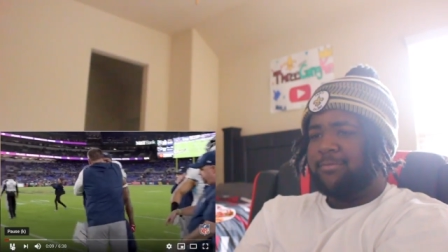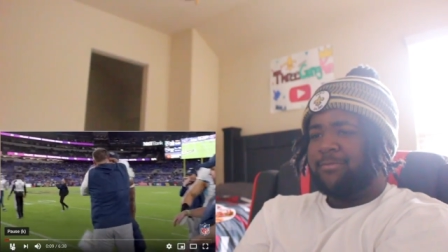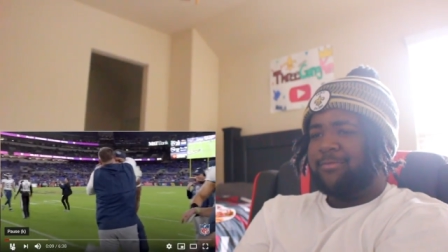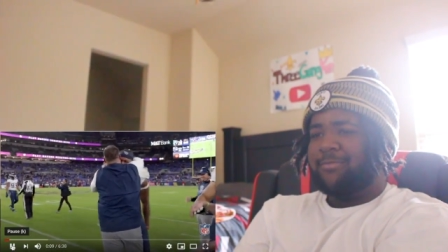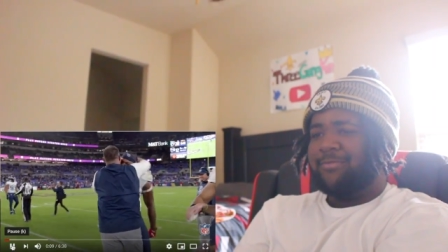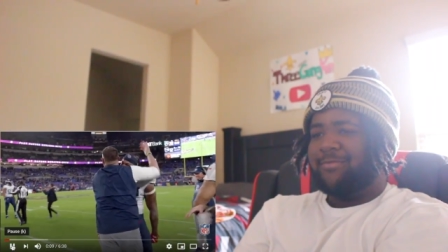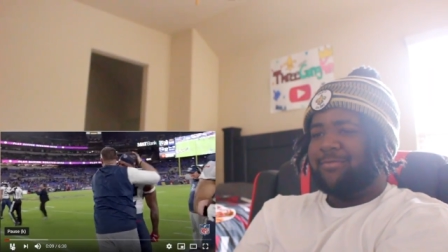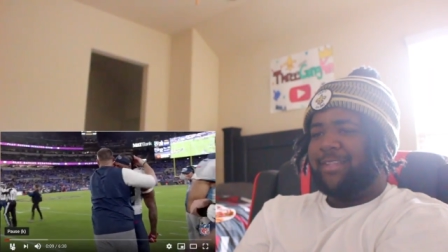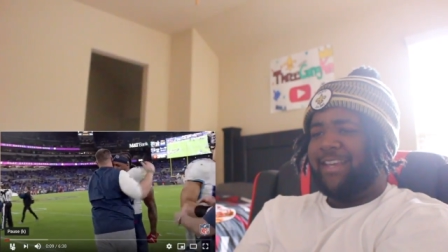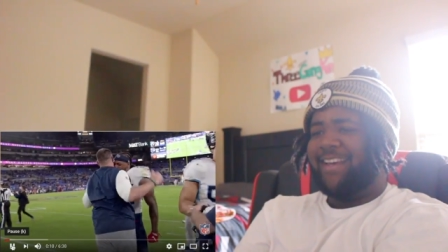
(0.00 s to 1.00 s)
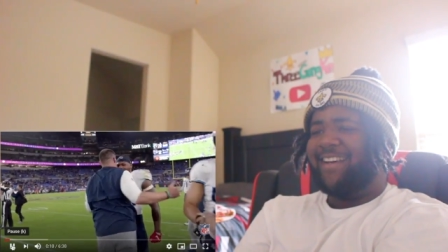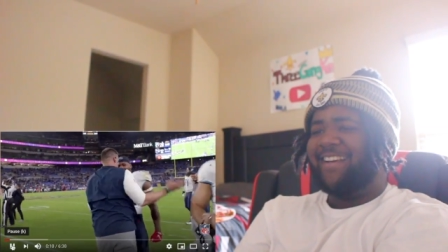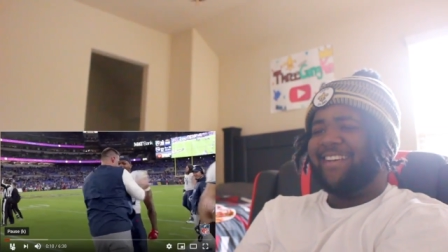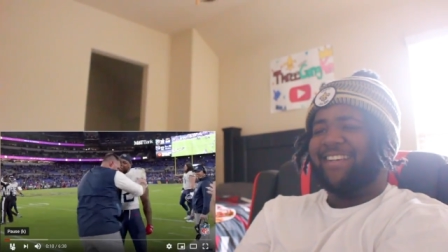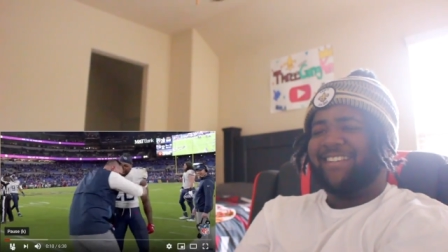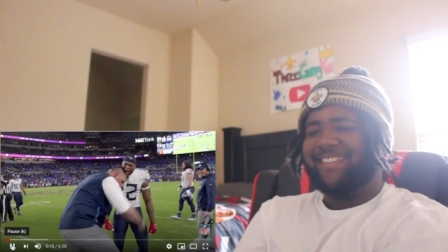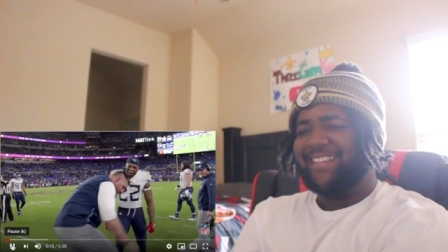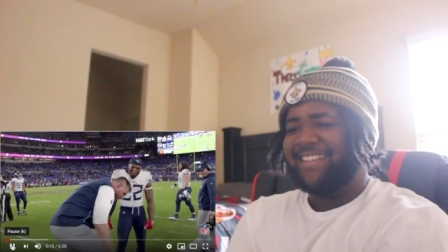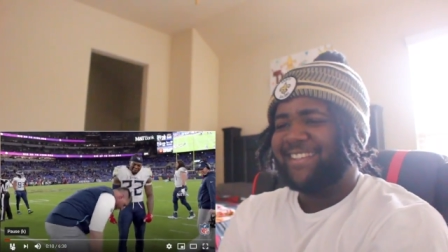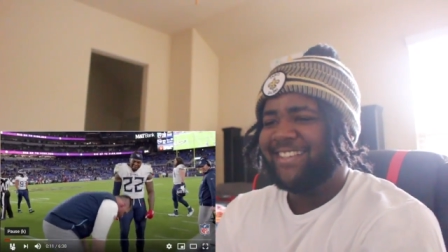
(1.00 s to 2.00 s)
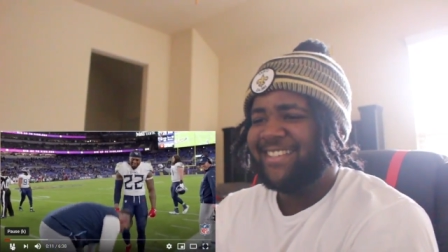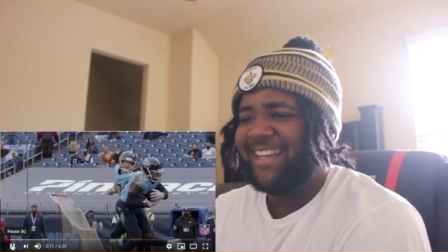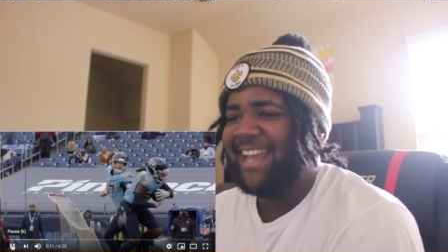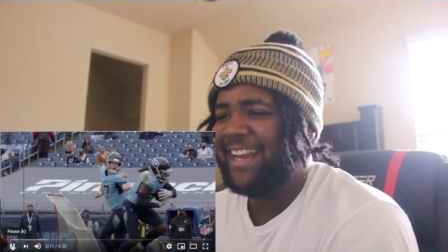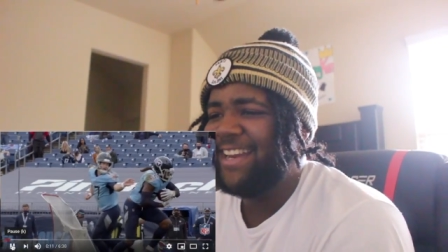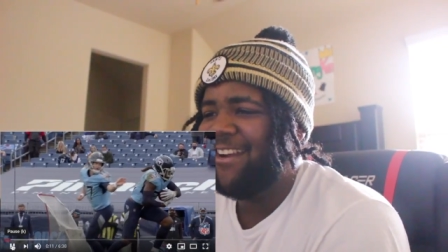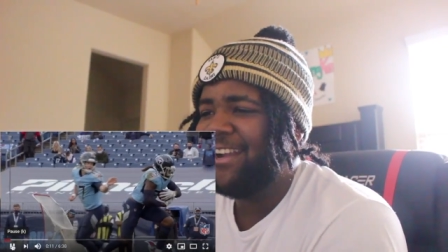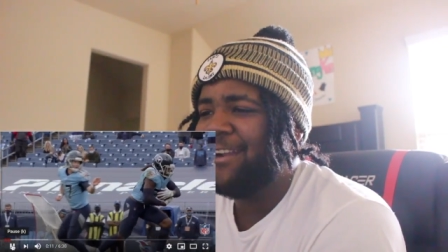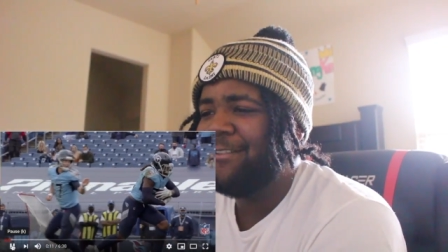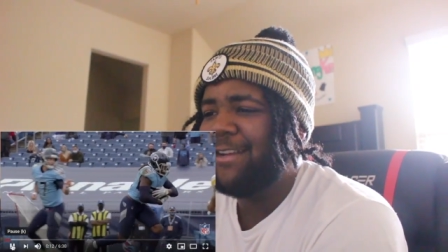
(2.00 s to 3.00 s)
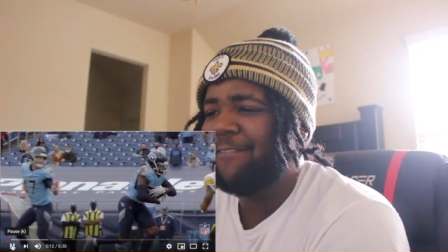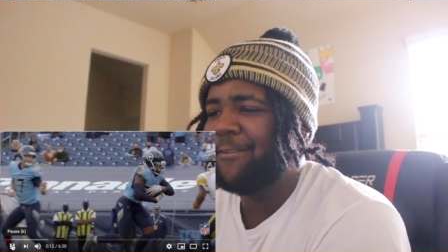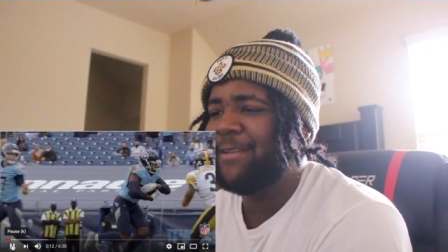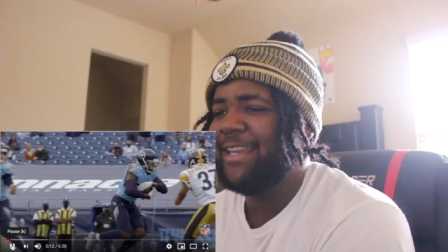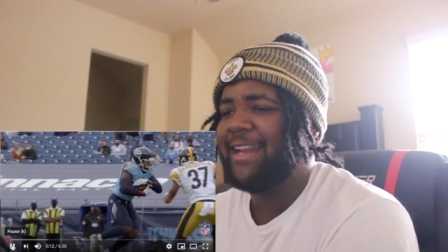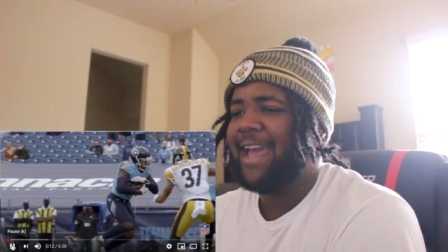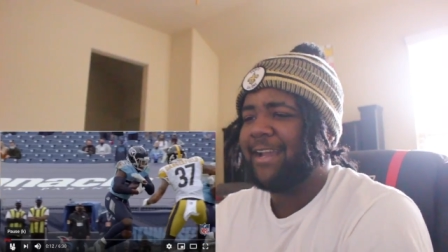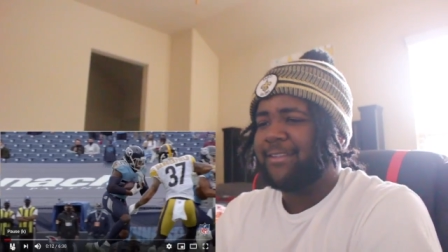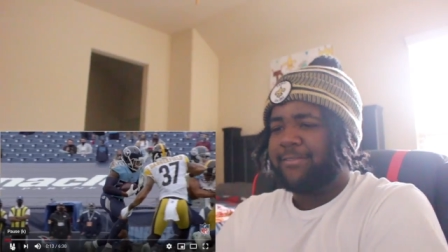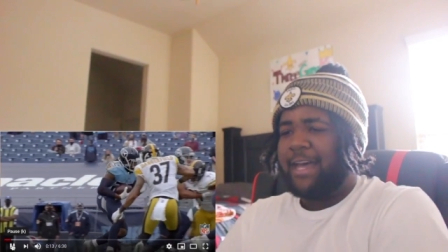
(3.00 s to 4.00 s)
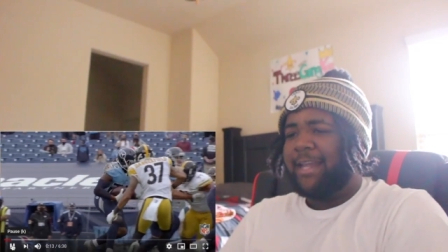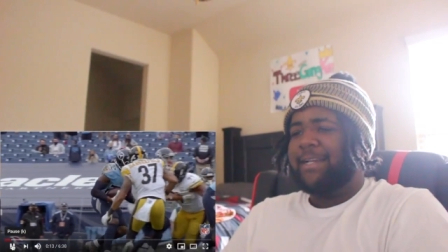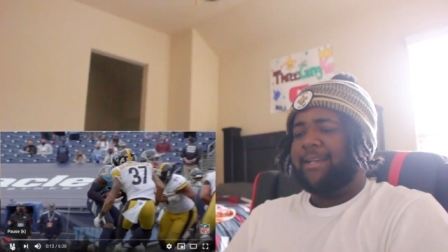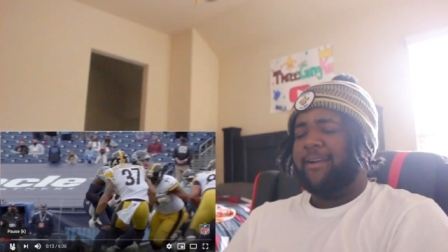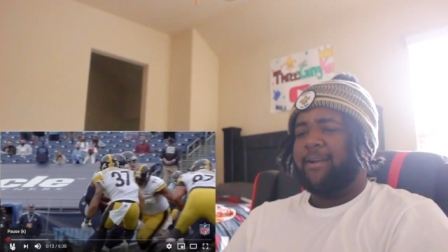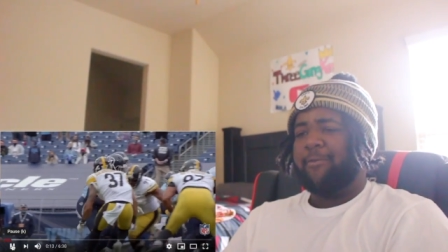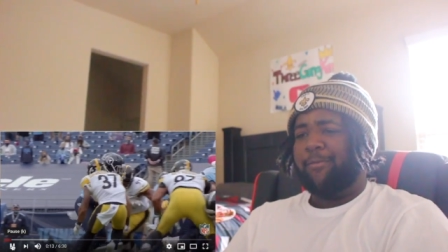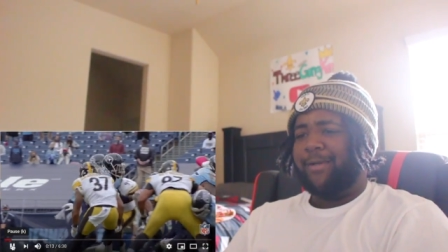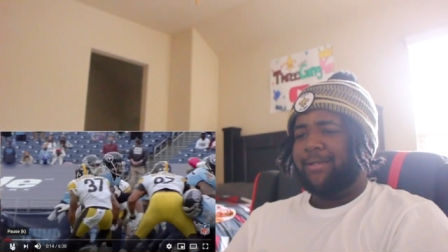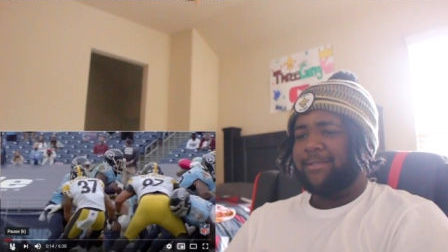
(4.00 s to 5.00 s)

What's up? Yeah. What's up? Hey, Derrick Henry definitely be getting active. I like Derrick Henry, bro.